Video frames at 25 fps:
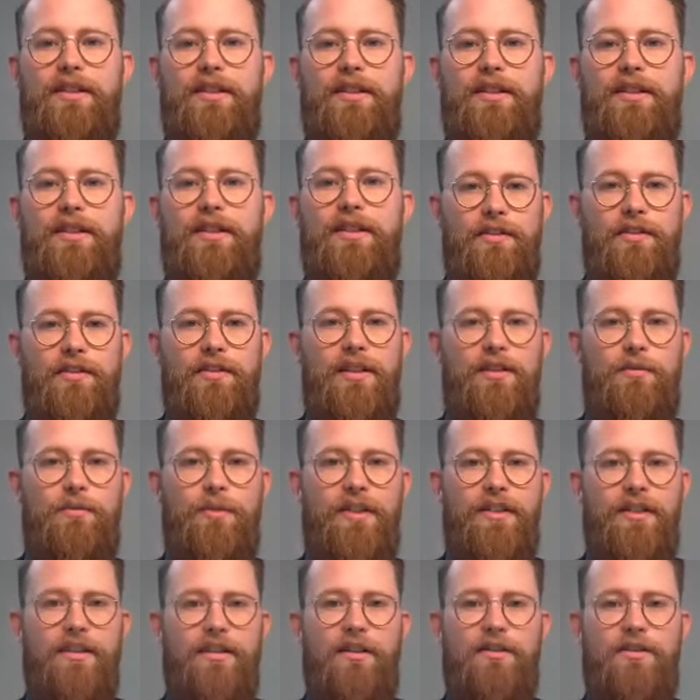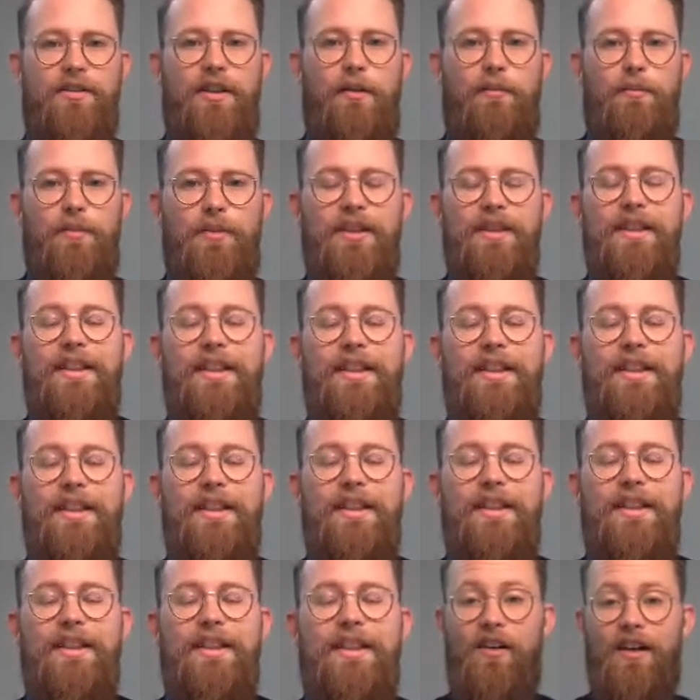those up.
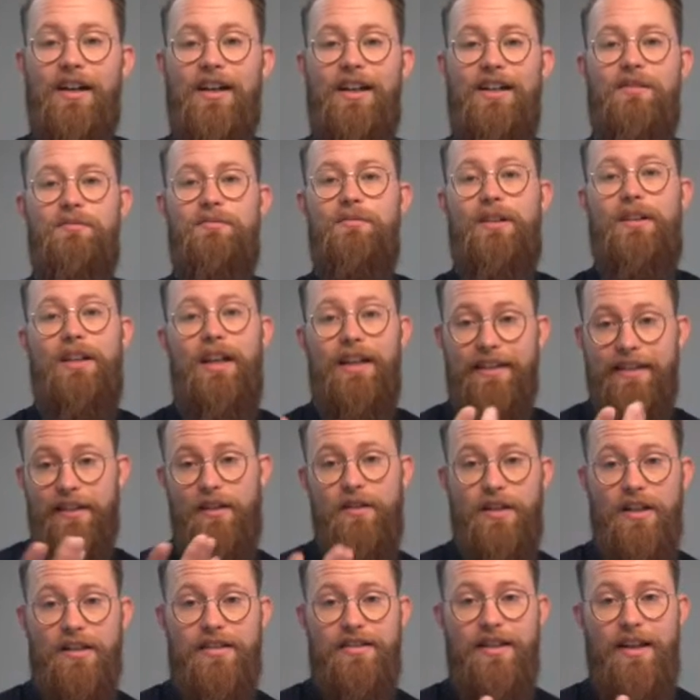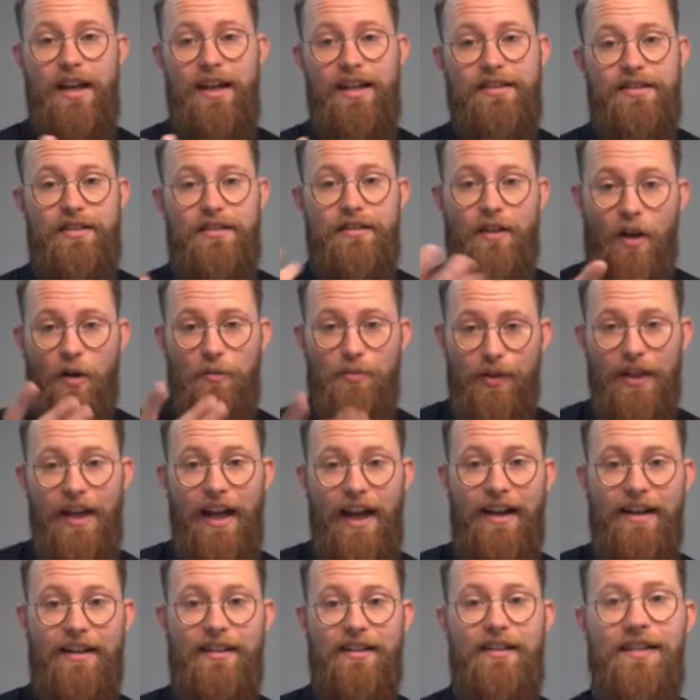Now, like Yoda said, no
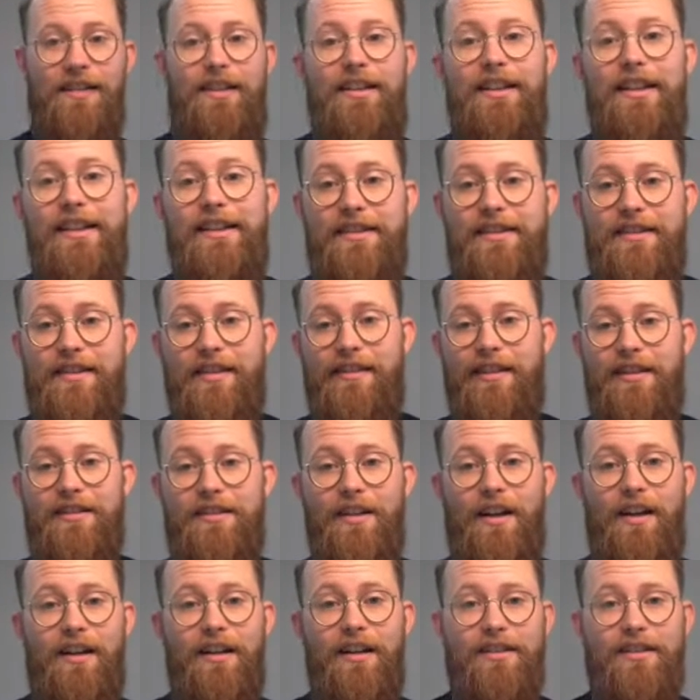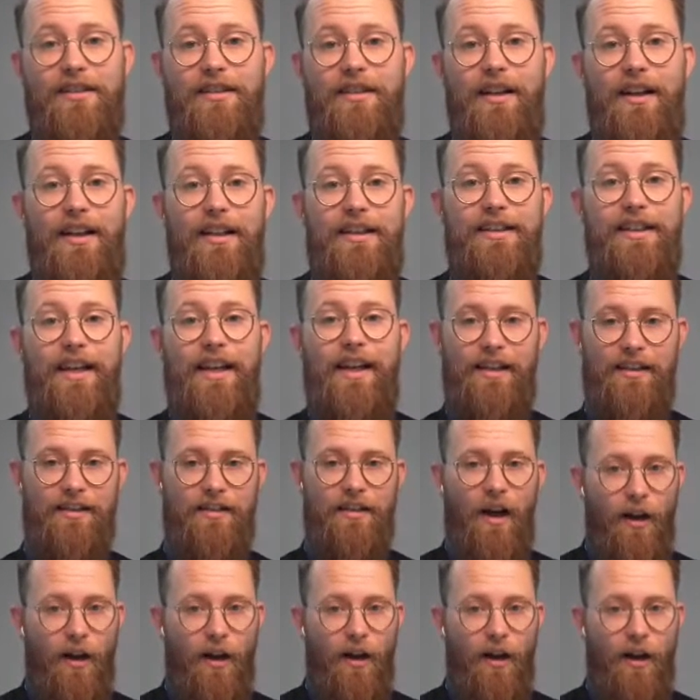plan leads to the dark side, and
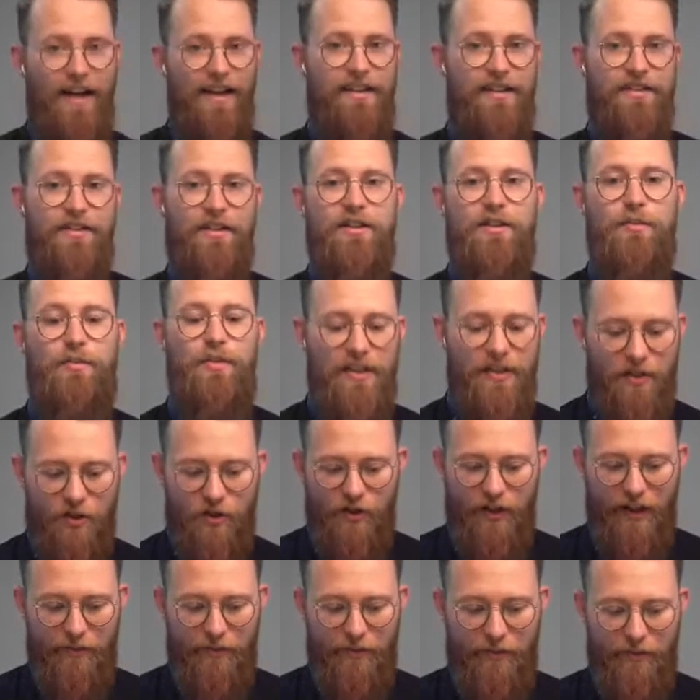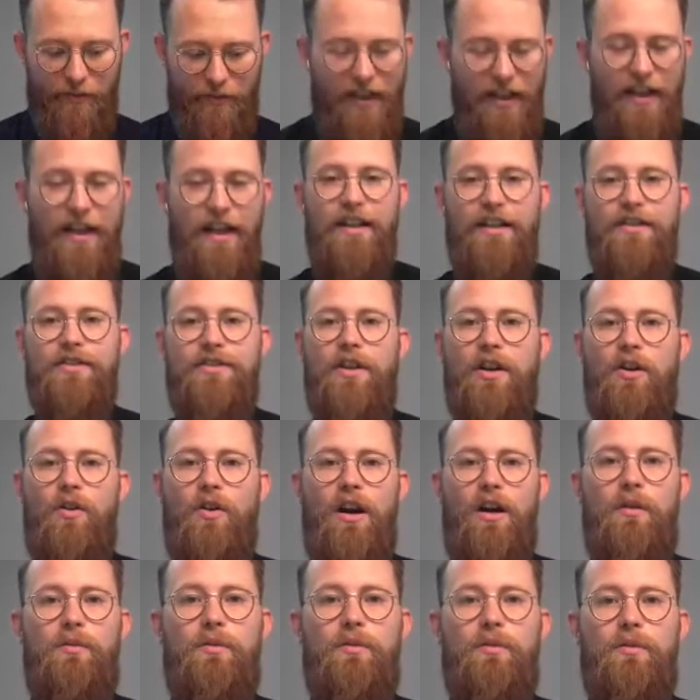our plan is going to be script. So
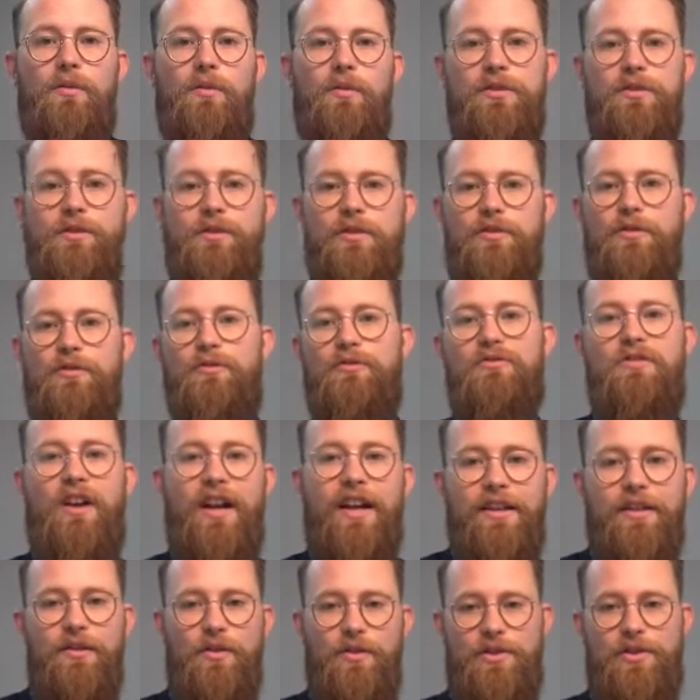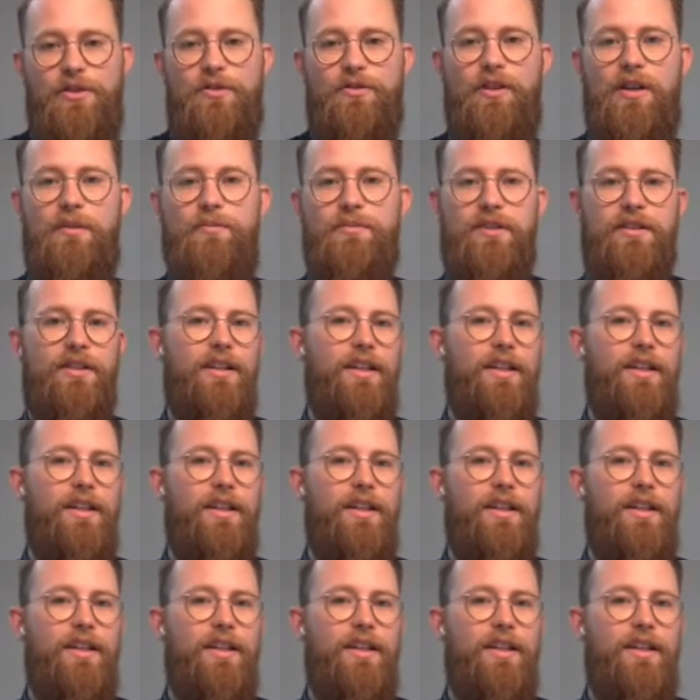I want you to write your script,